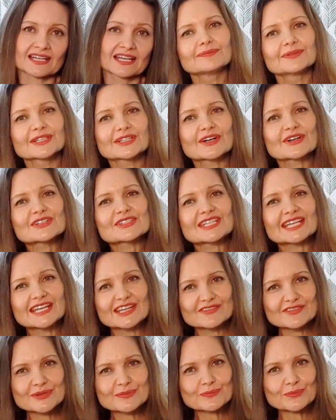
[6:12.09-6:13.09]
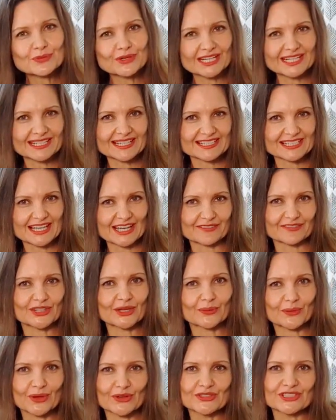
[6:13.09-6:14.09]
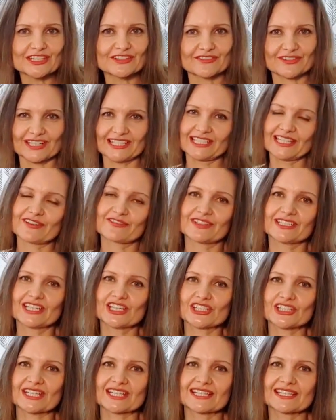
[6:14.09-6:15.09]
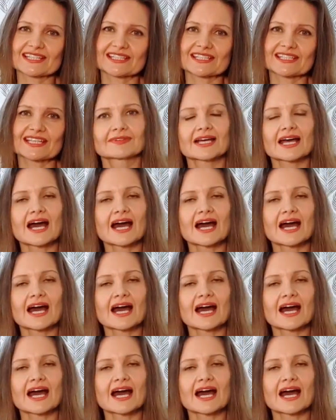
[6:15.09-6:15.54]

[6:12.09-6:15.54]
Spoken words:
because even breeders have their own different definitions.